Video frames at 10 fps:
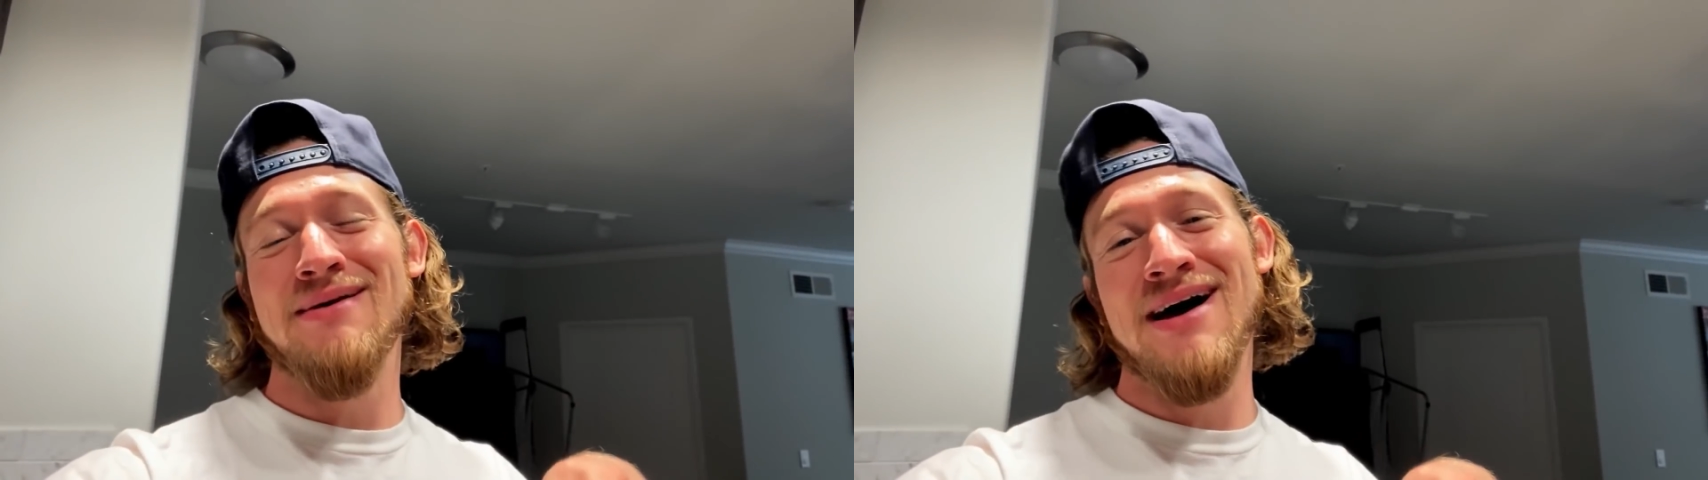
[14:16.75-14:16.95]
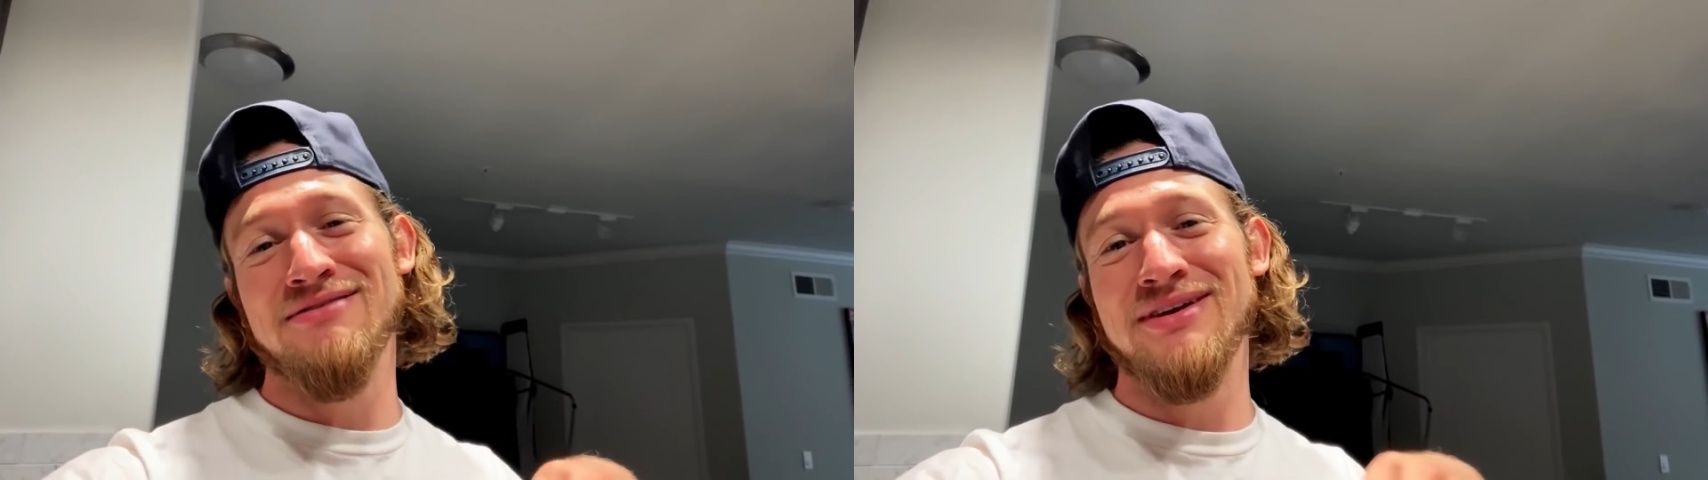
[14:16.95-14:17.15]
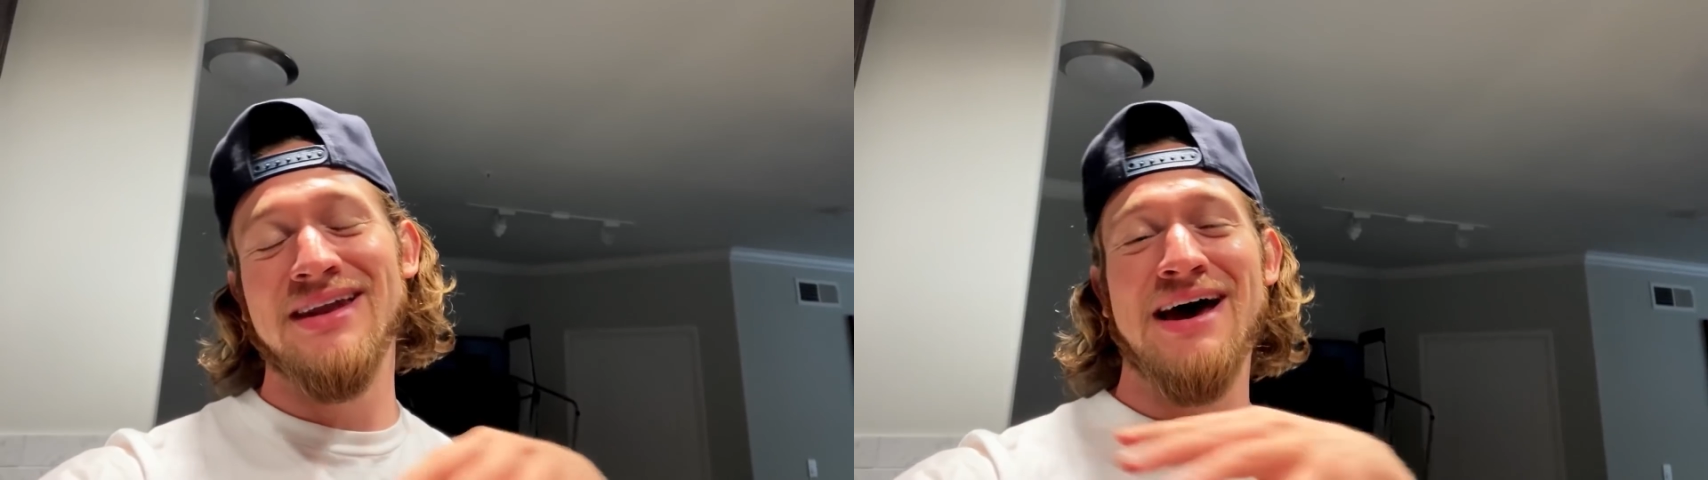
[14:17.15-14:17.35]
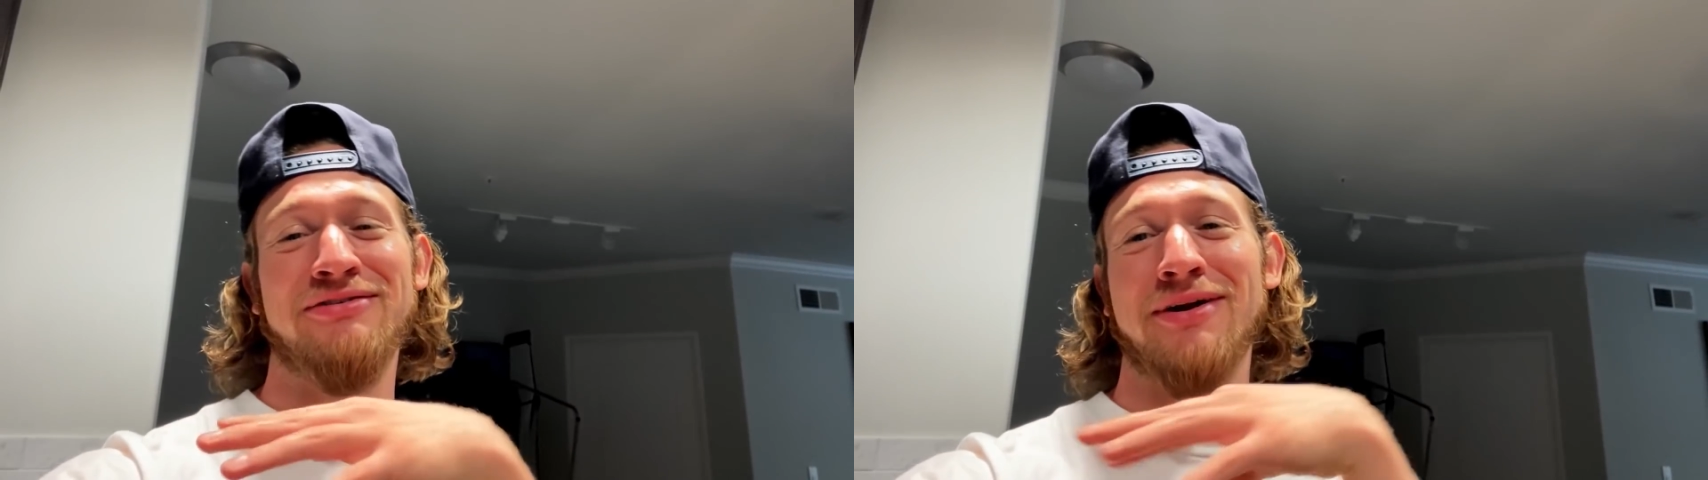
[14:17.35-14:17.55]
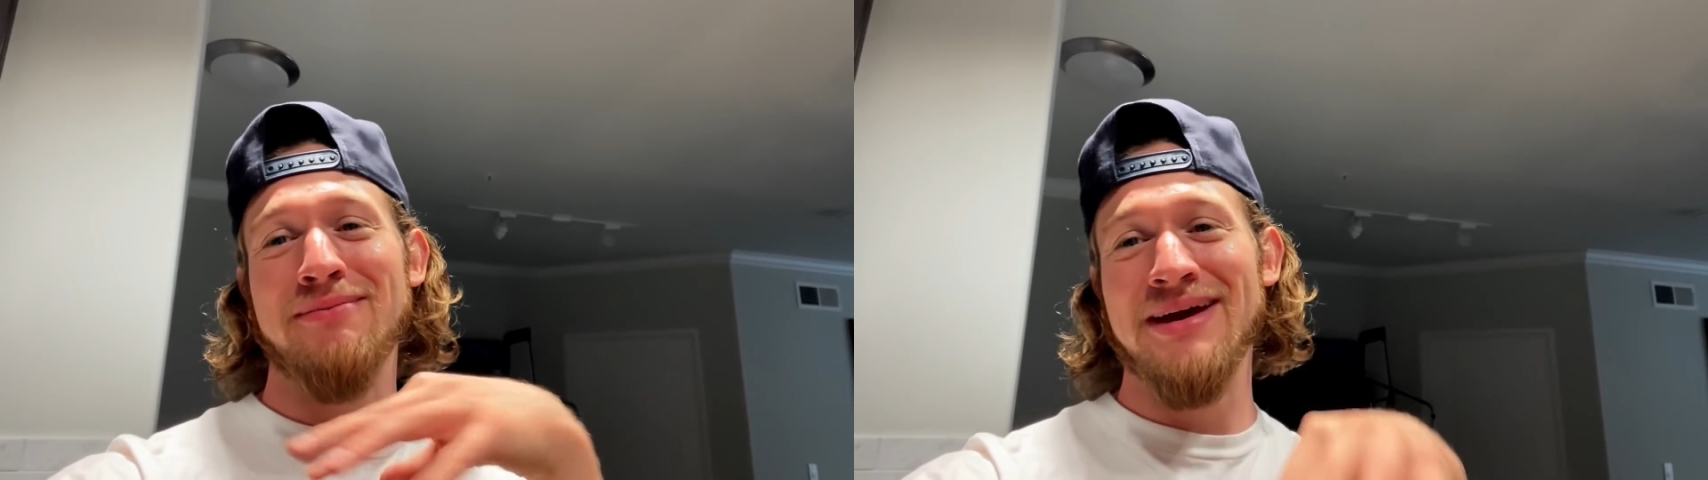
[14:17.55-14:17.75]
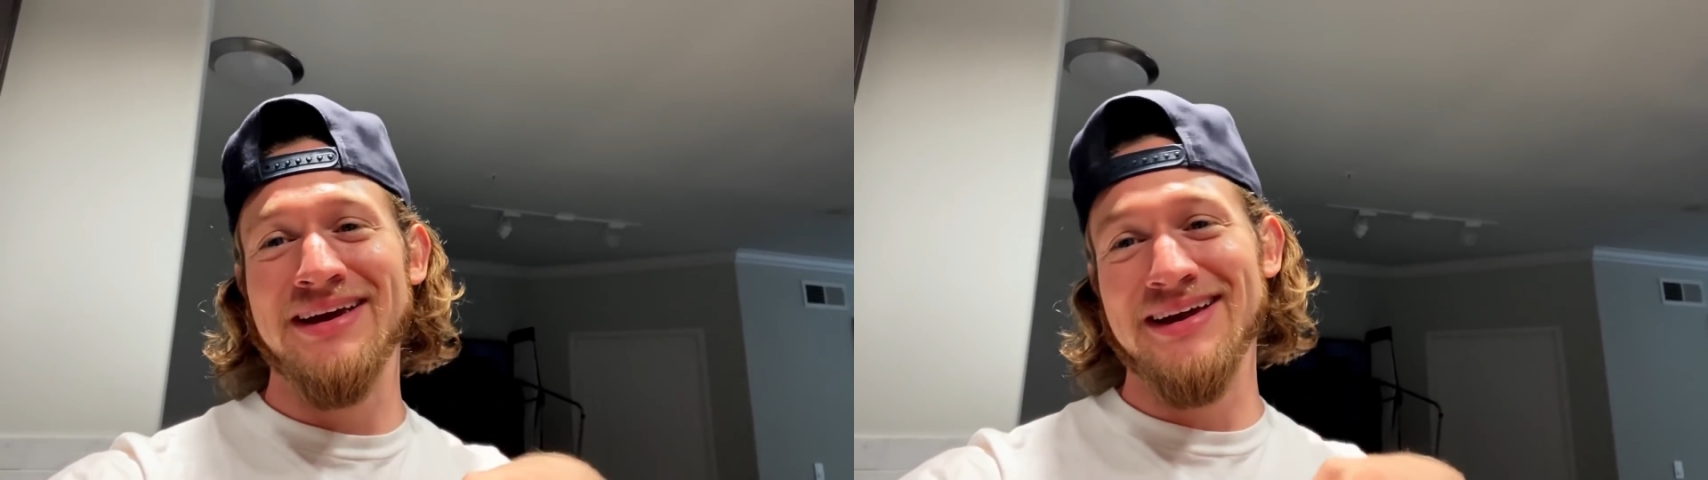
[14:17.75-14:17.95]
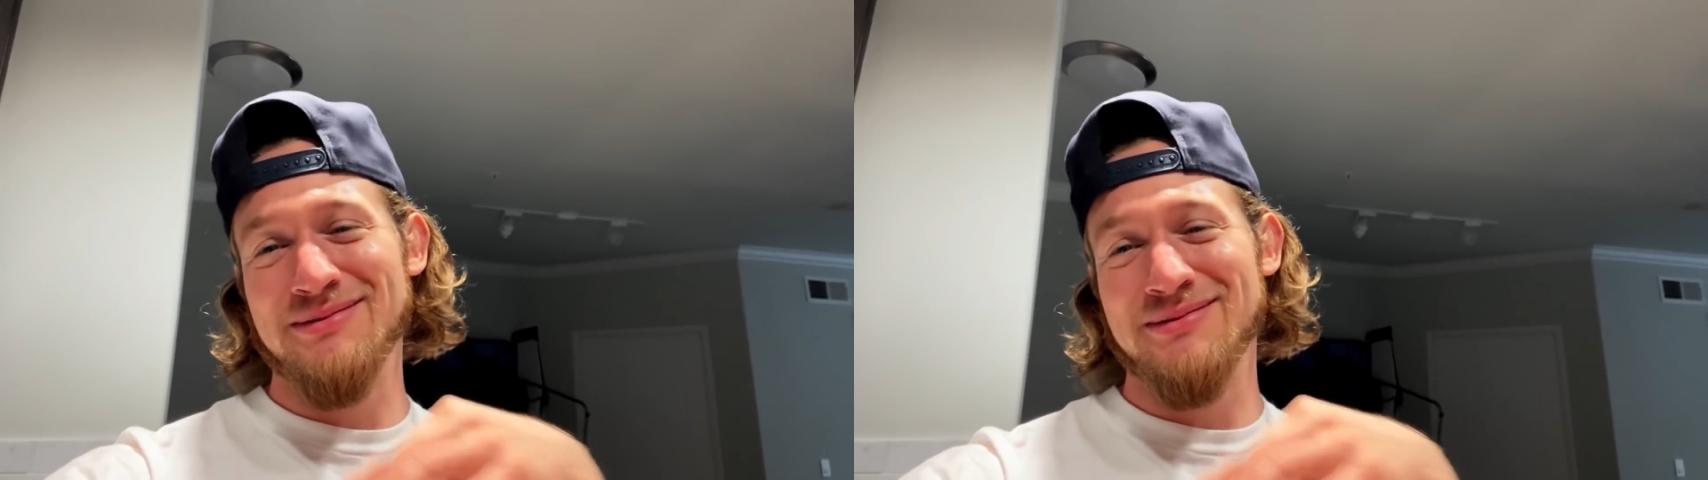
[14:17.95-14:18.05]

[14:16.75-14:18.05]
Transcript: having after I make it.